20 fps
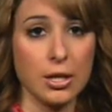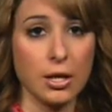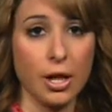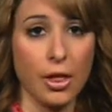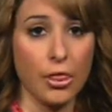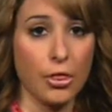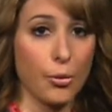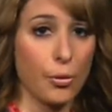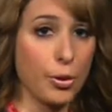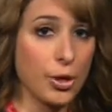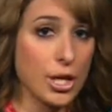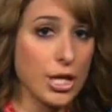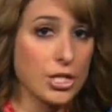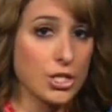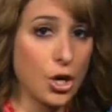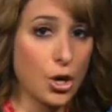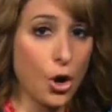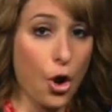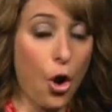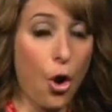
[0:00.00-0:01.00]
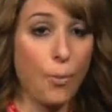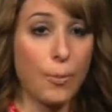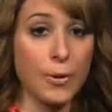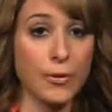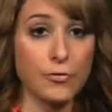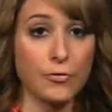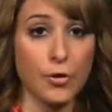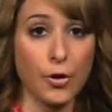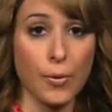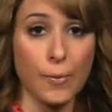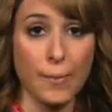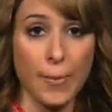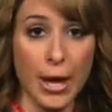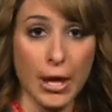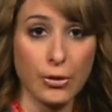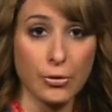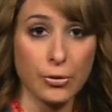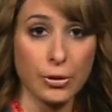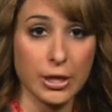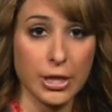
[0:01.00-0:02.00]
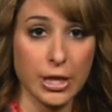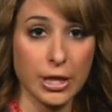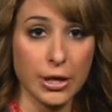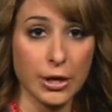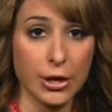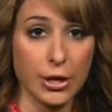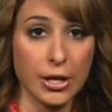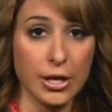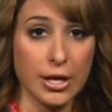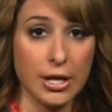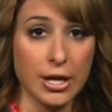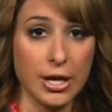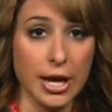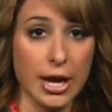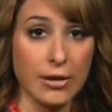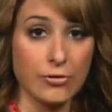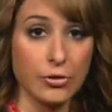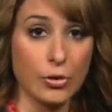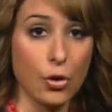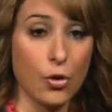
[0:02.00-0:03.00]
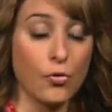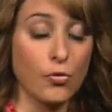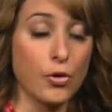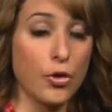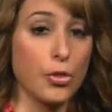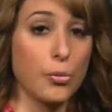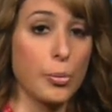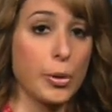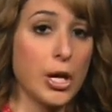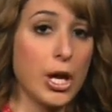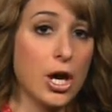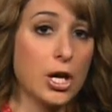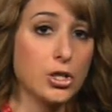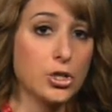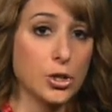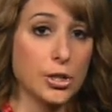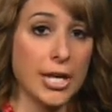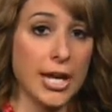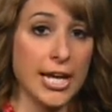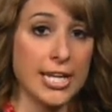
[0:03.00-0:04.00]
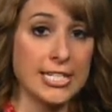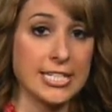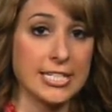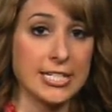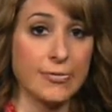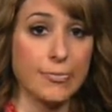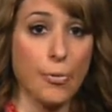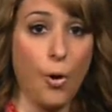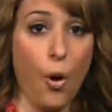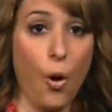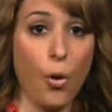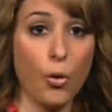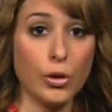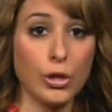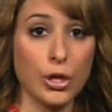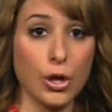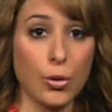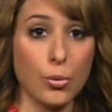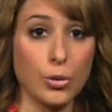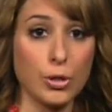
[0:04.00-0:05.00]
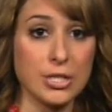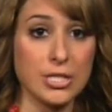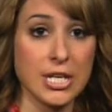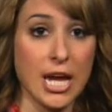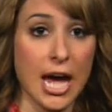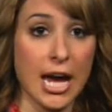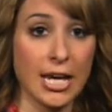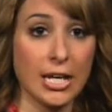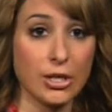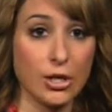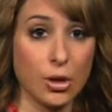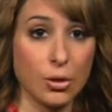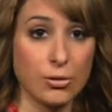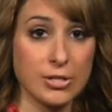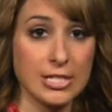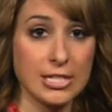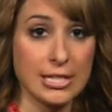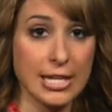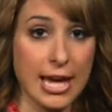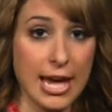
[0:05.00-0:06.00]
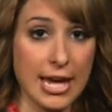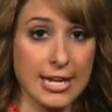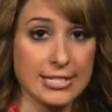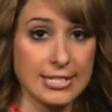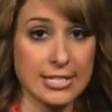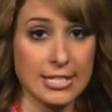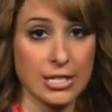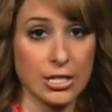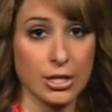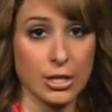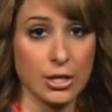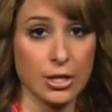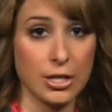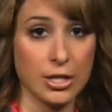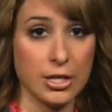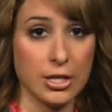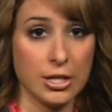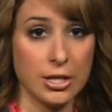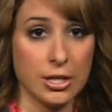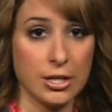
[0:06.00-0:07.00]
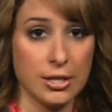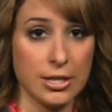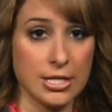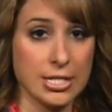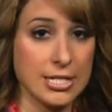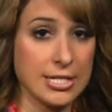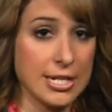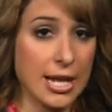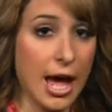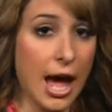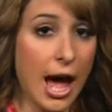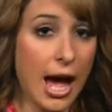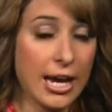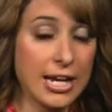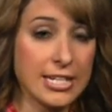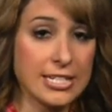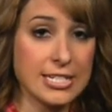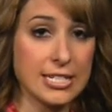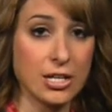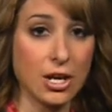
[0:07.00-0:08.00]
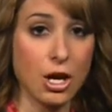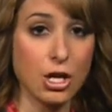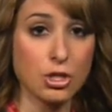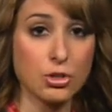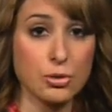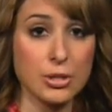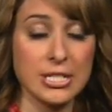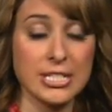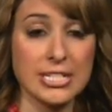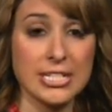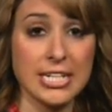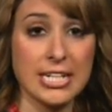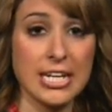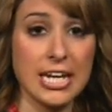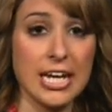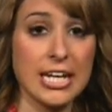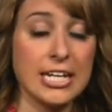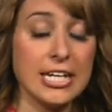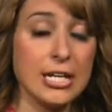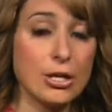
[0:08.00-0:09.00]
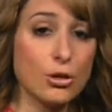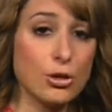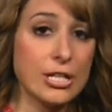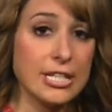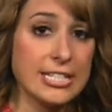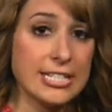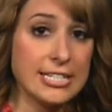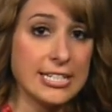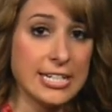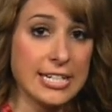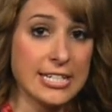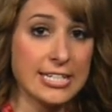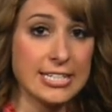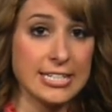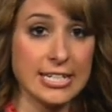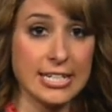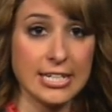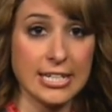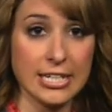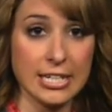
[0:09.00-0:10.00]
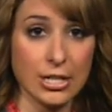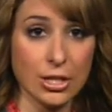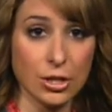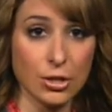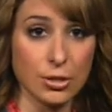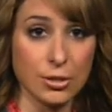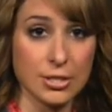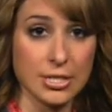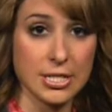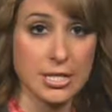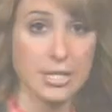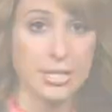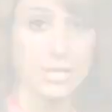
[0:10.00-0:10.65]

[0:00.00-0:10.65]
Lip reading: Authorities are hoping for a better year after over 300 cases of polio were diagnosed last year. This is the highest the country has seen in nearly 16 years.